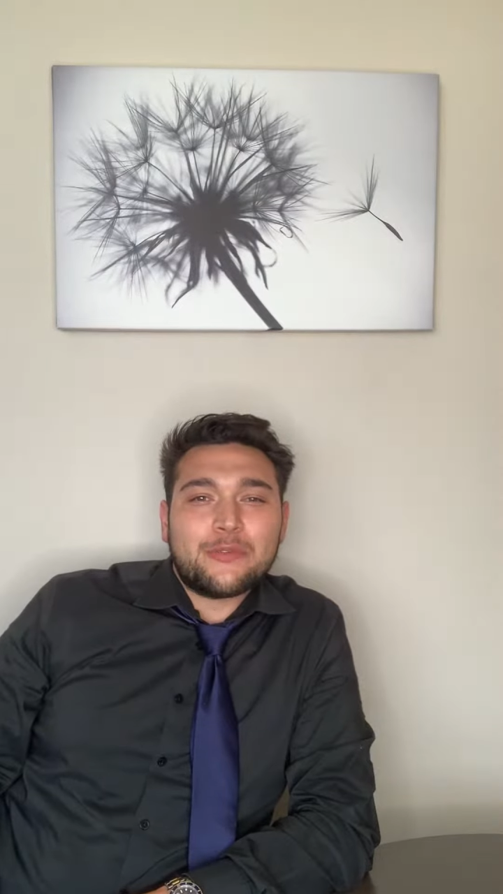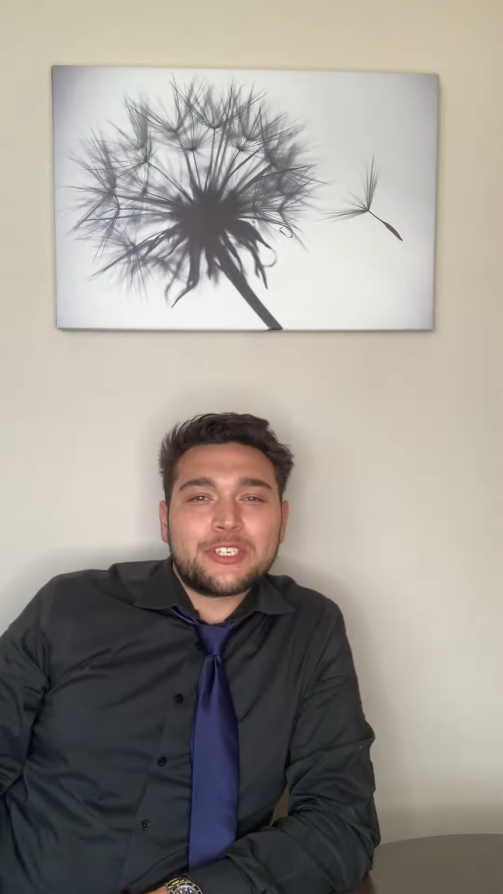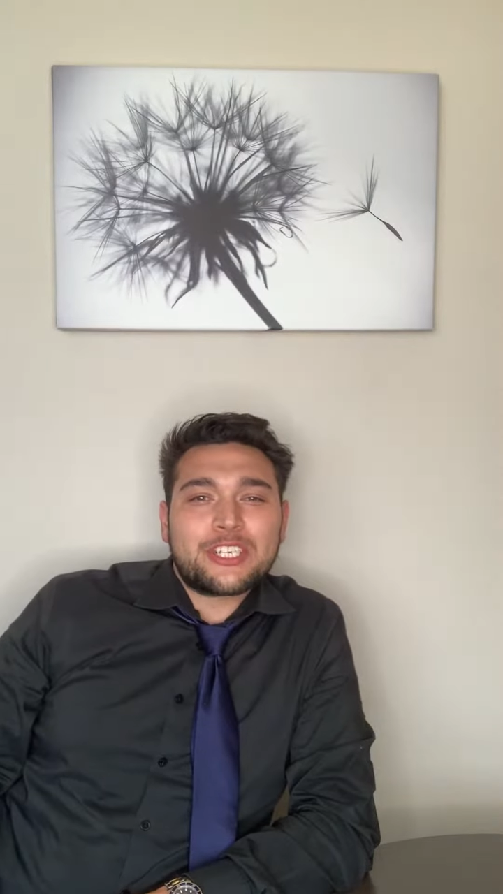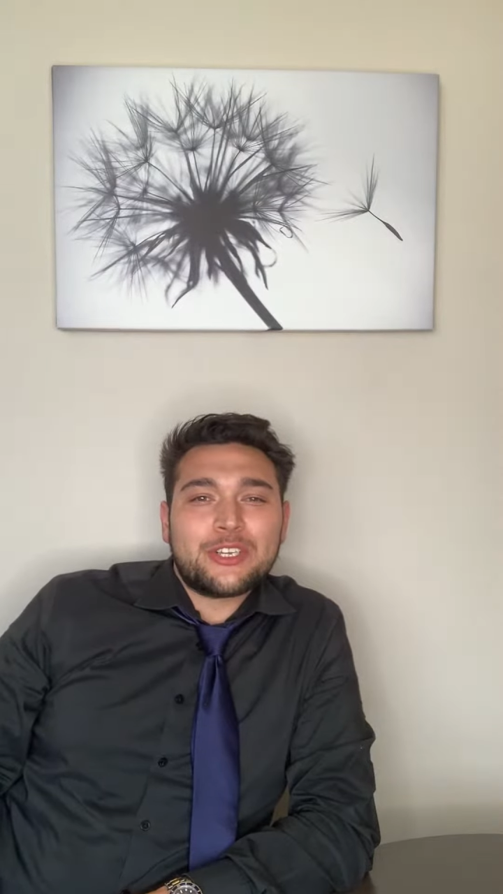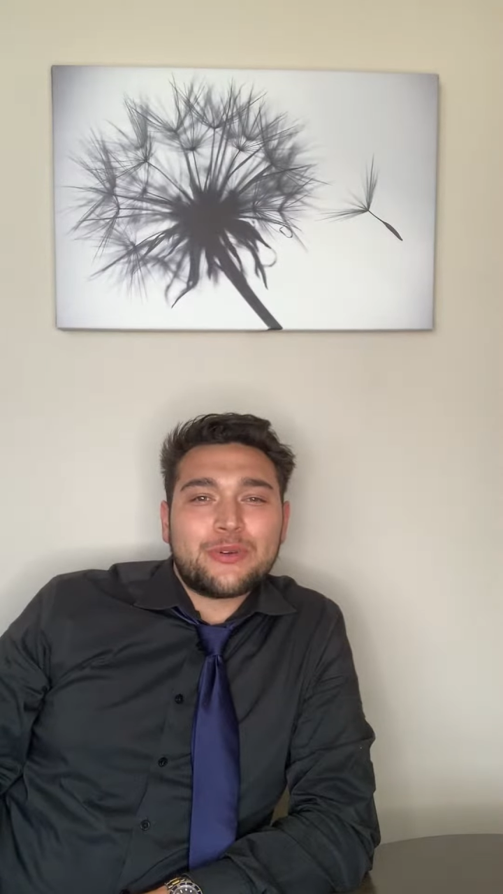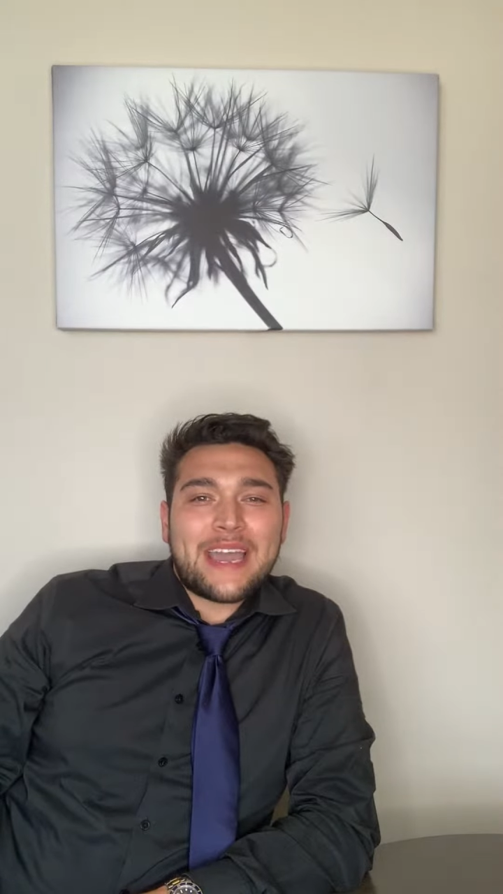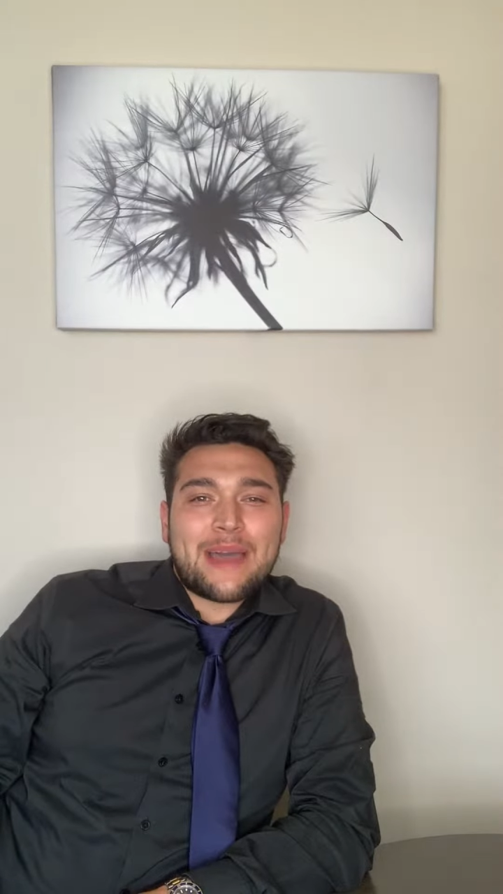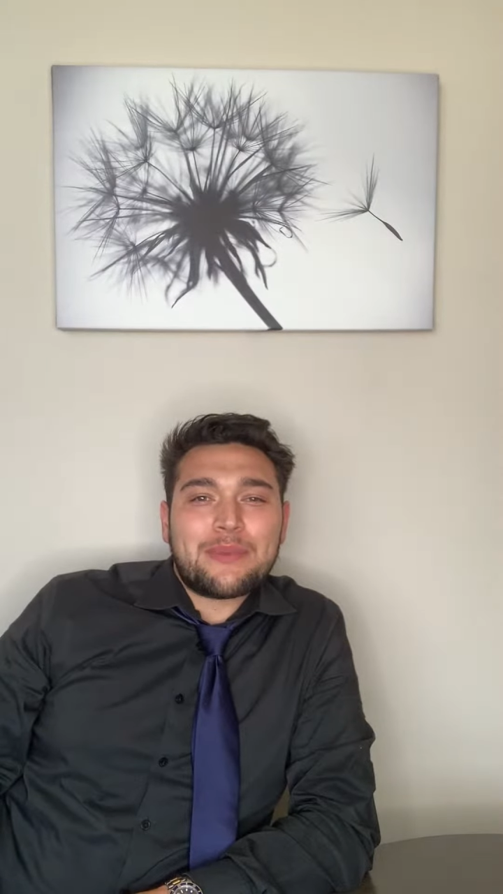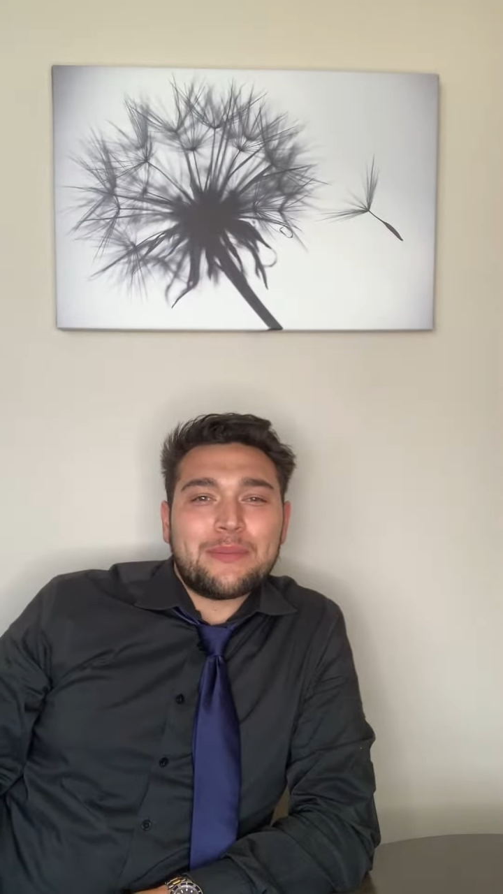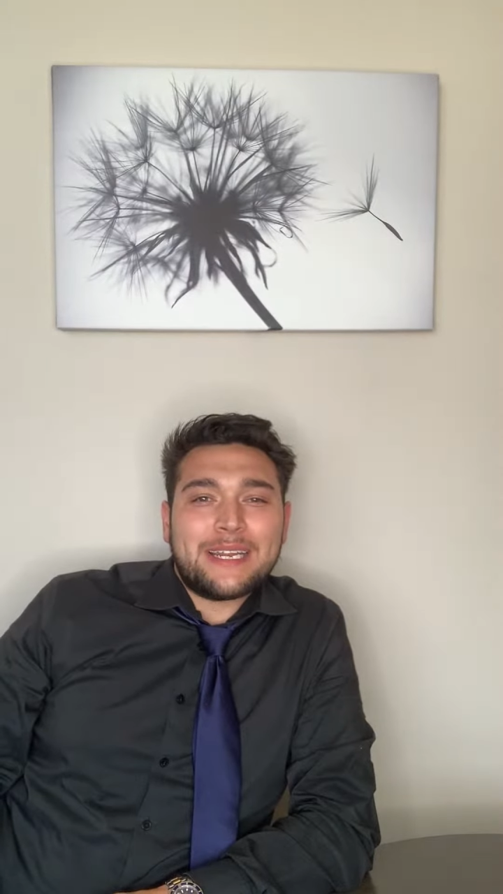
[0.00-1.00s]
wishing you a
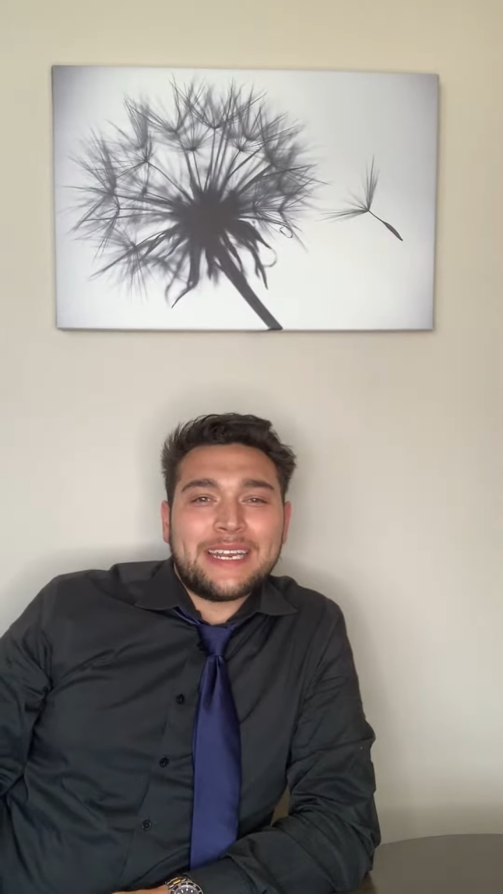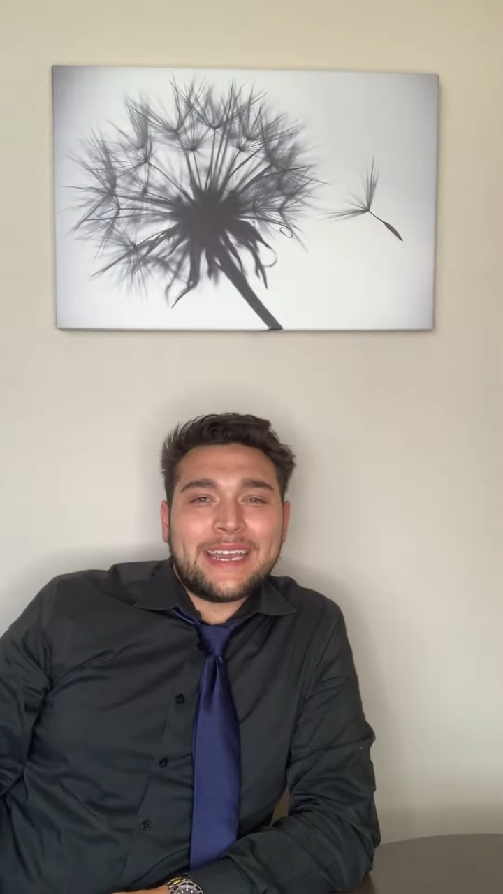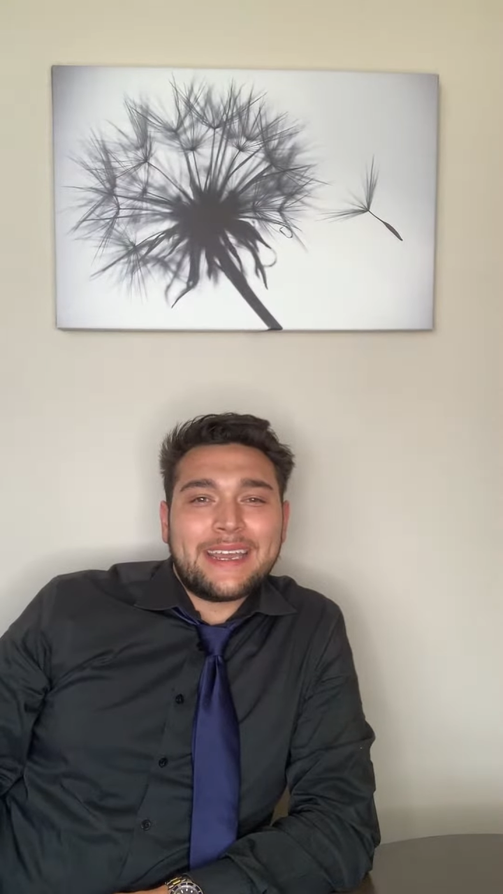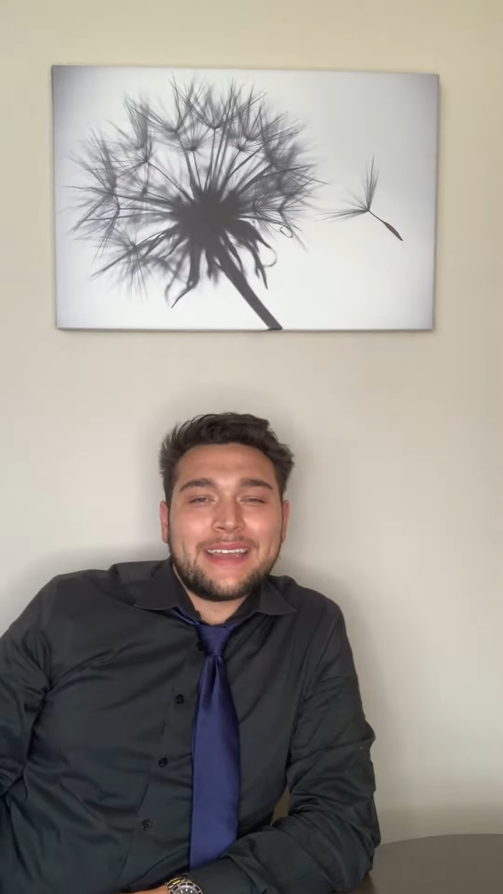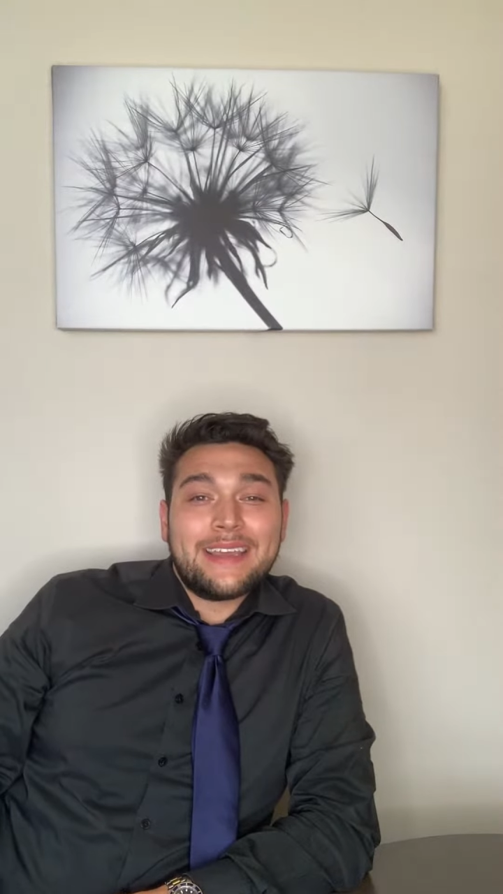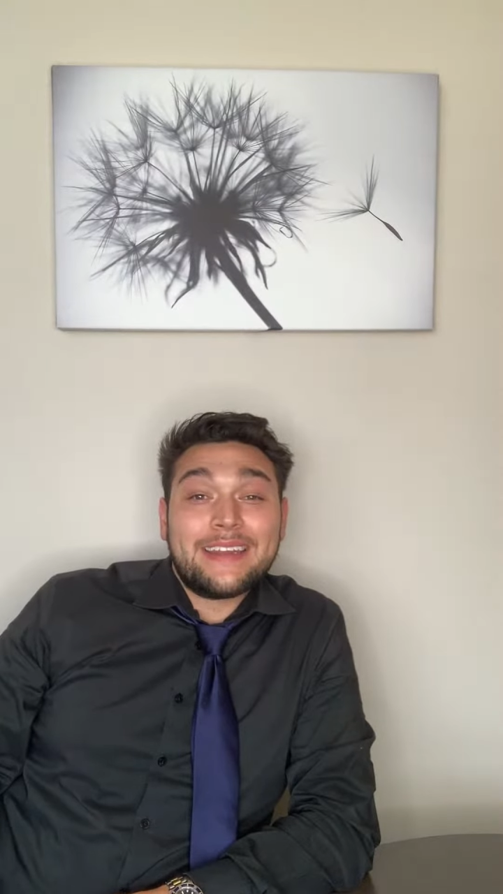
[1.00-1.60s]
happy Monday.